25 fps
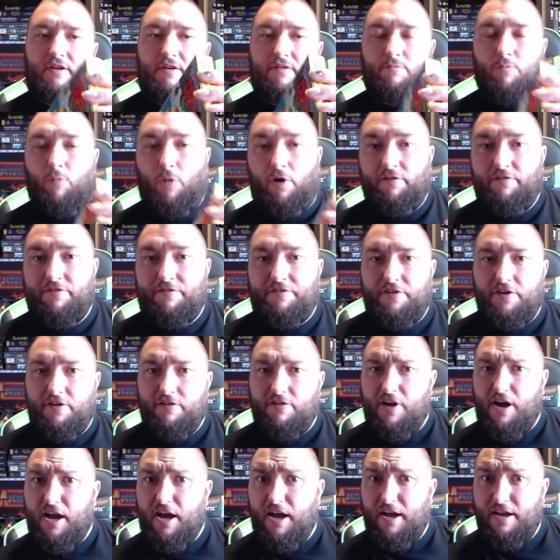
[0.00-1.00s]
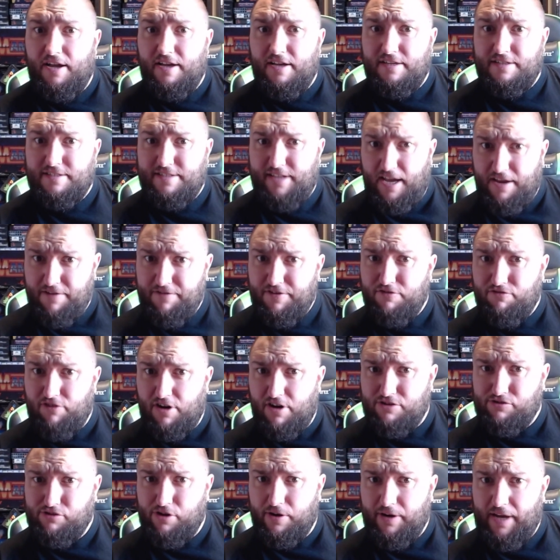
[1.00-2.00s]
One for uh, David
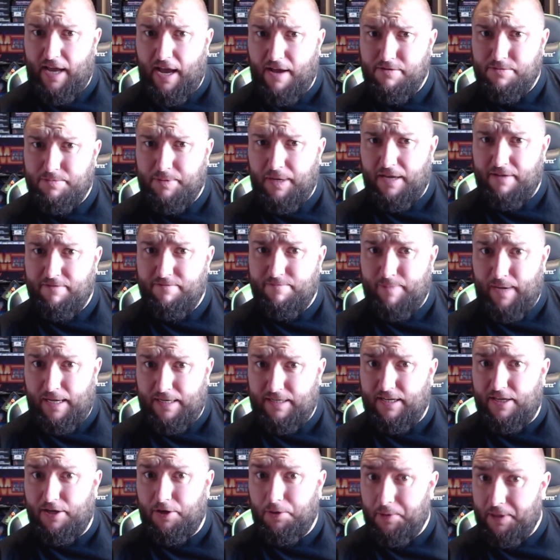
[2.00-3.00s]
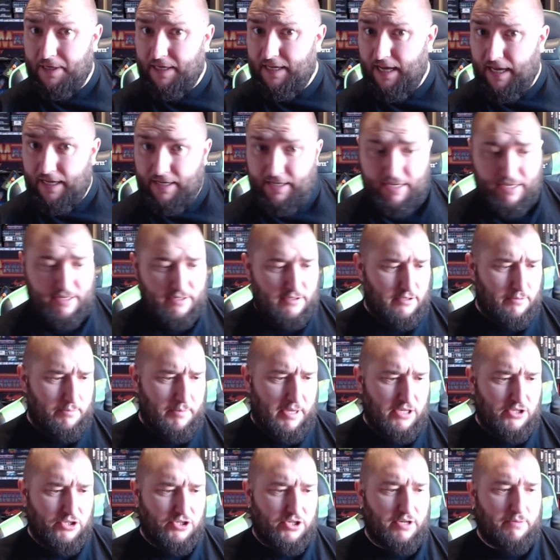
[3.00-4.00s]
Retro Games played Badly, who again gets a
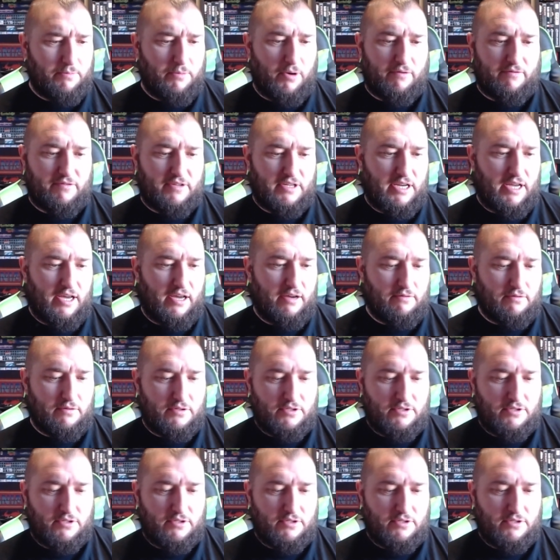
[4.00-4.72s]
mention in my video.